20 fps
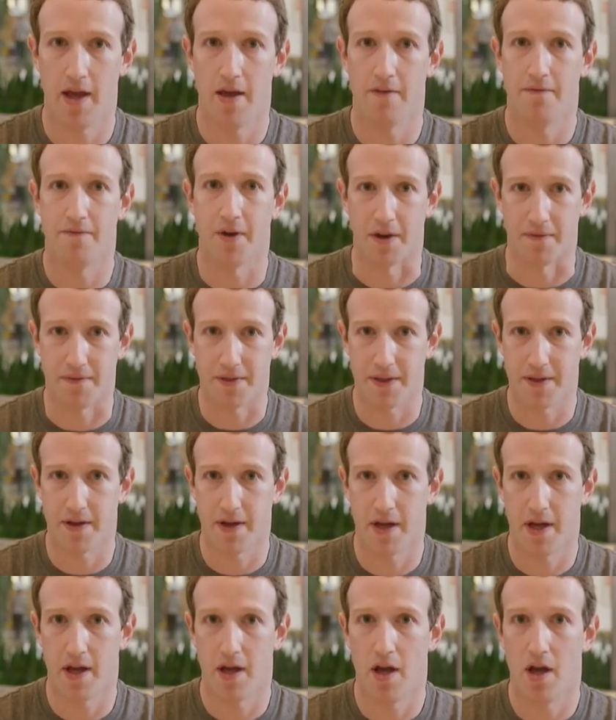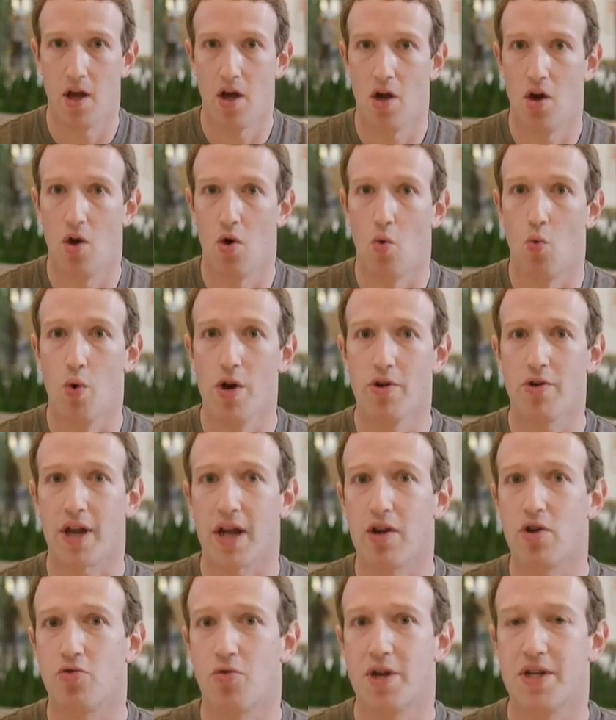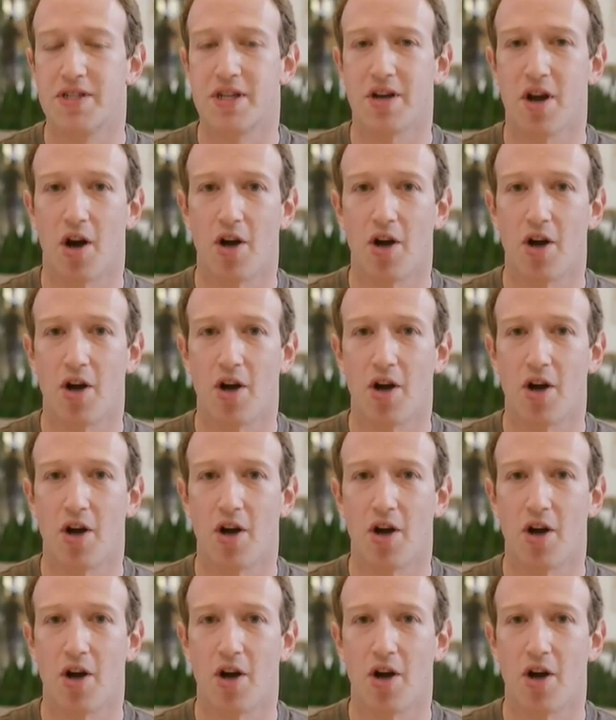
Fifth, we are increasing